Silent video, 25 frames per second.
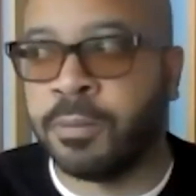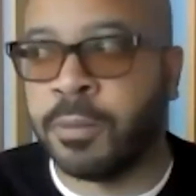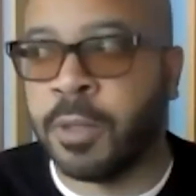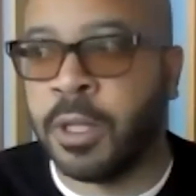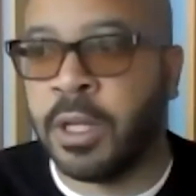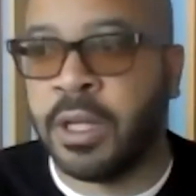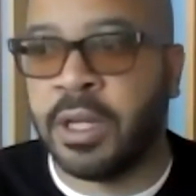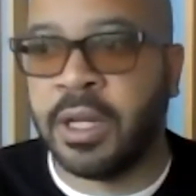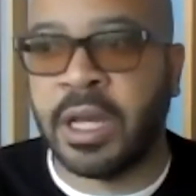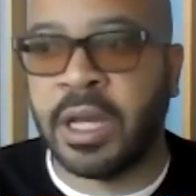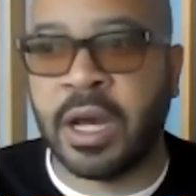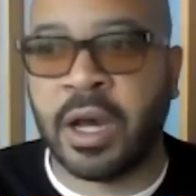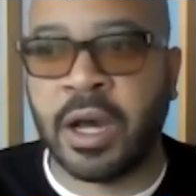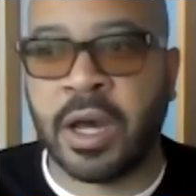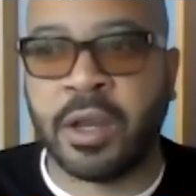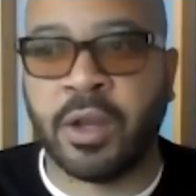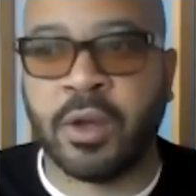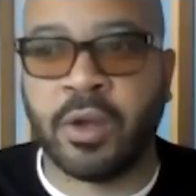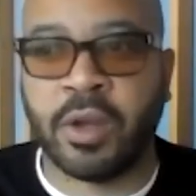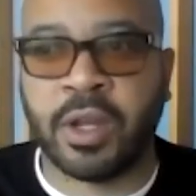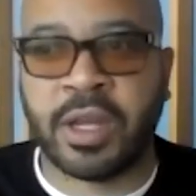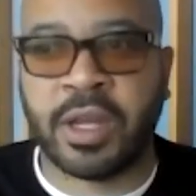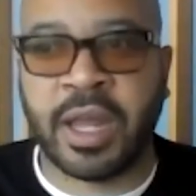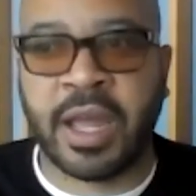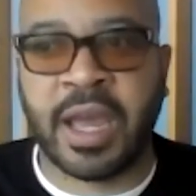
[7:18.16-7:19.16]
Now I know
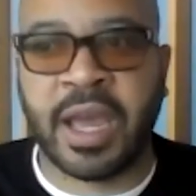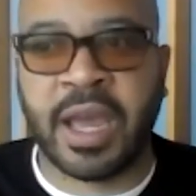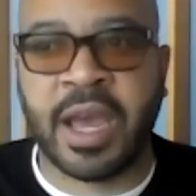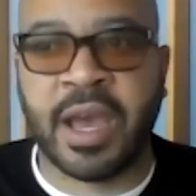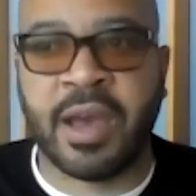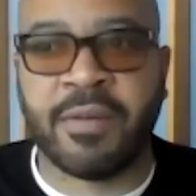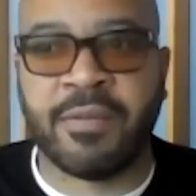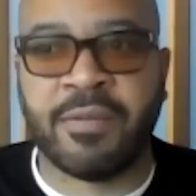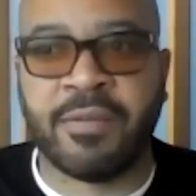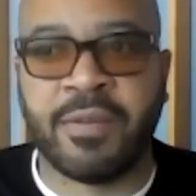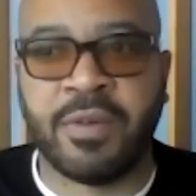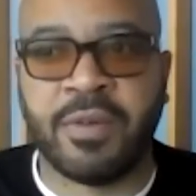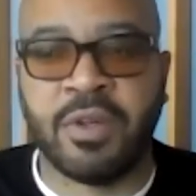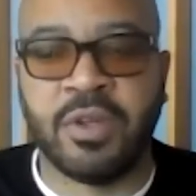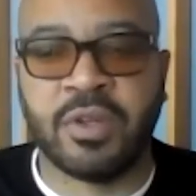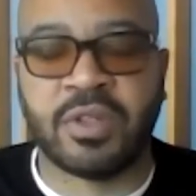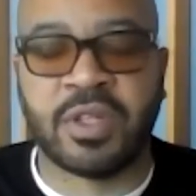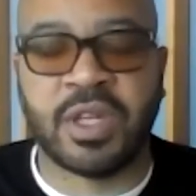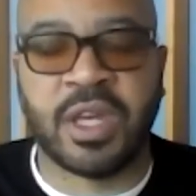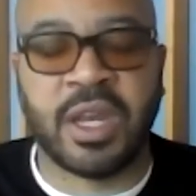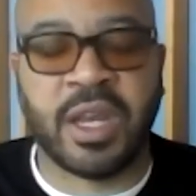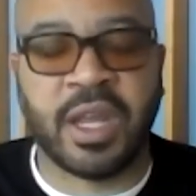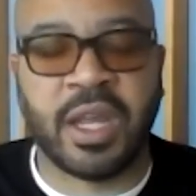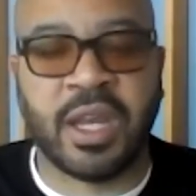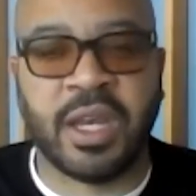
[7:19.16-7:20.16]
that they have. You
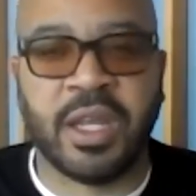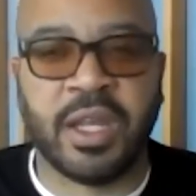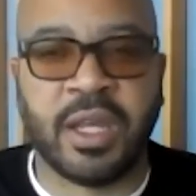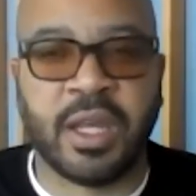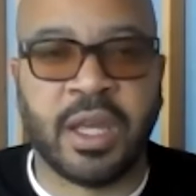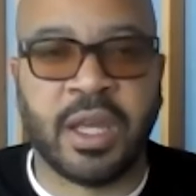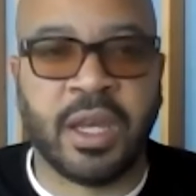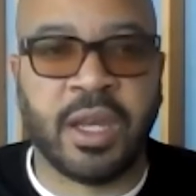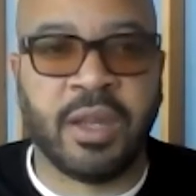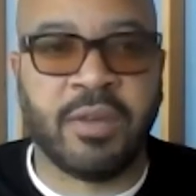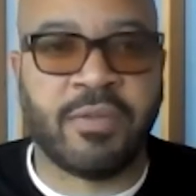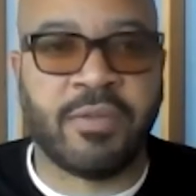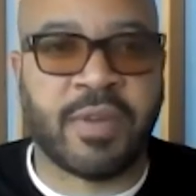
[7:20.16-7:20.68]
said any